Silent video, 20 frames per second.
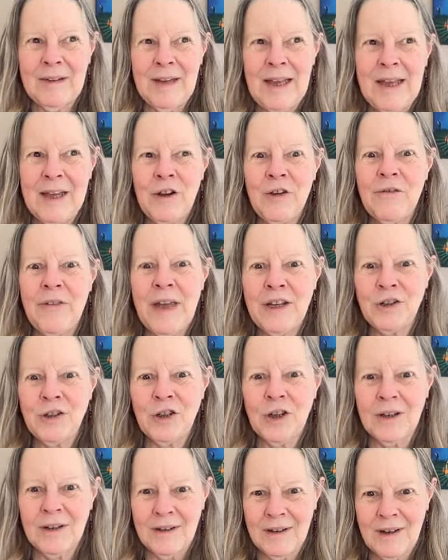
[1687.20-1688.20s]

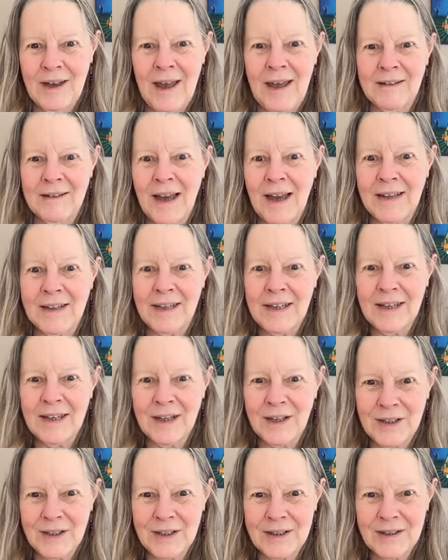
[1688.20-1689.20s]
innovation and
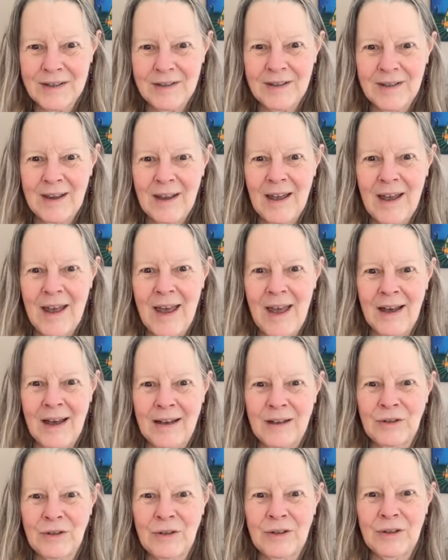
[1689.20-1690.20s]
ideas,
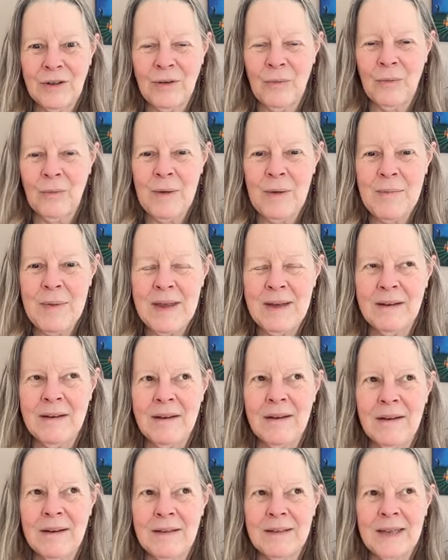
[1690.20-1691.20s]
and
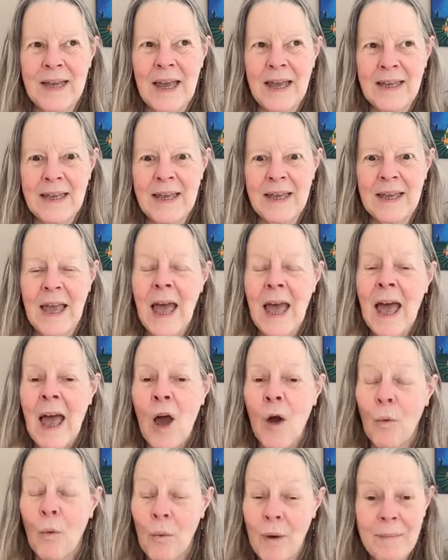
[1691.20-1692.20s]
women taking
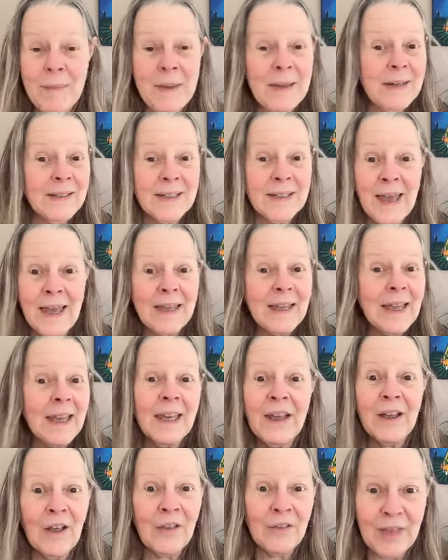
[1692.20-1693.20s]

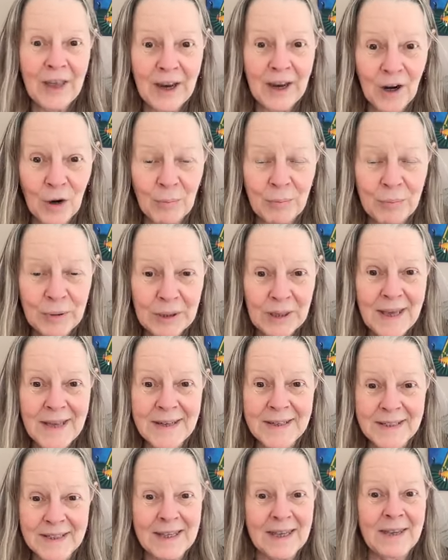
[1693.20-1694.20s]
their
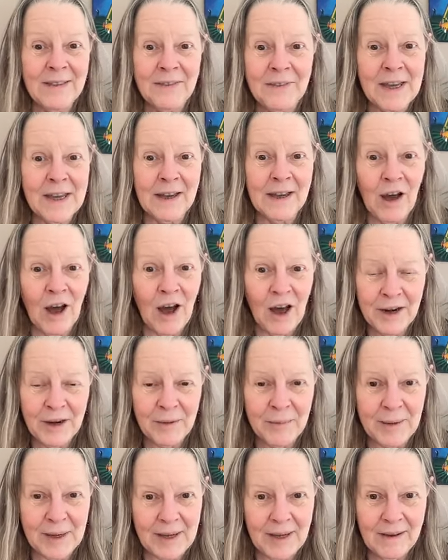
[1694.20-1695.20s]
place in the
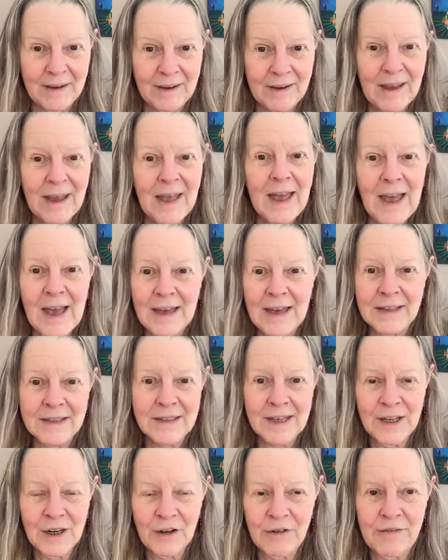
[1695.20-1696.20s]
economy as
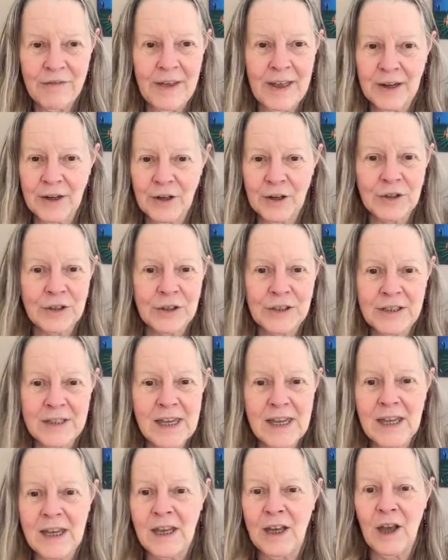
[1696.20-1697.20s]
innovators,
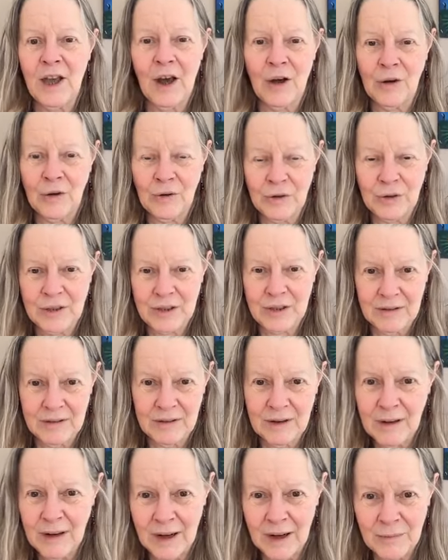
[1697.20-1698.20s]
CEOs,
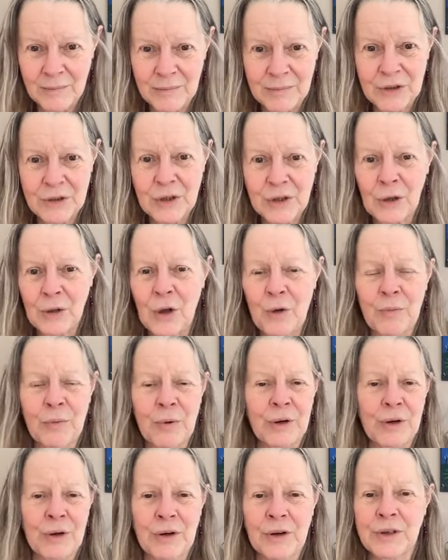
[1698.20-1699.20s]

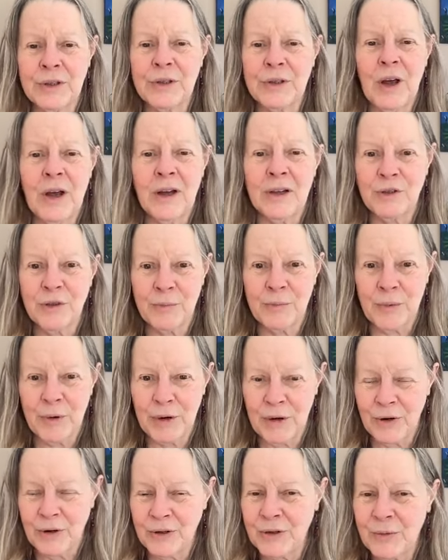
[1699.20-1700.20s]
solopreneurs,
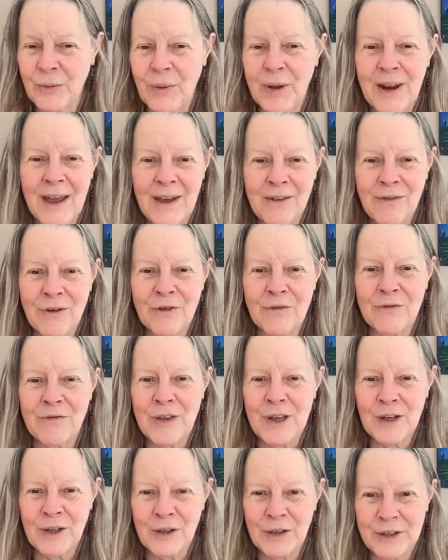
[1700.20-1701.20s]
entrepreneurs, whatever
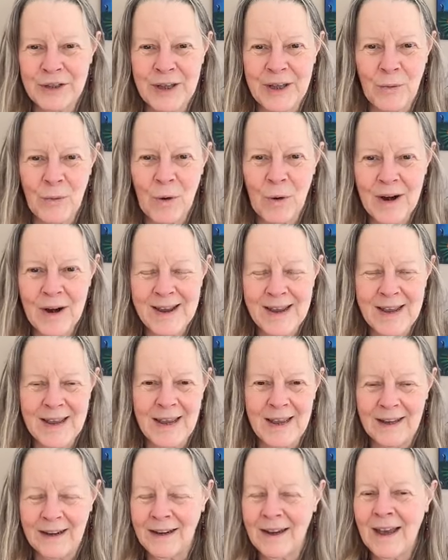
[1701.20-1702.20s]
fields they're working
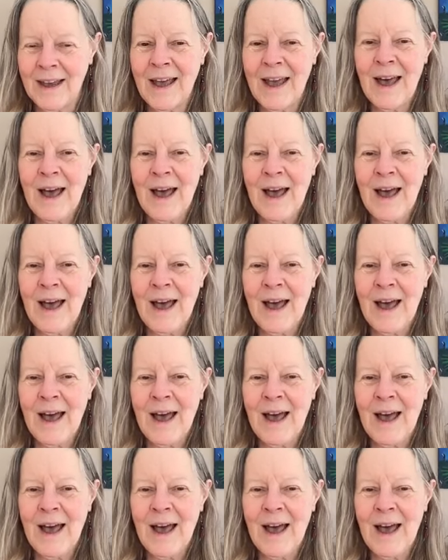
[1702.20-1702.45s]
in,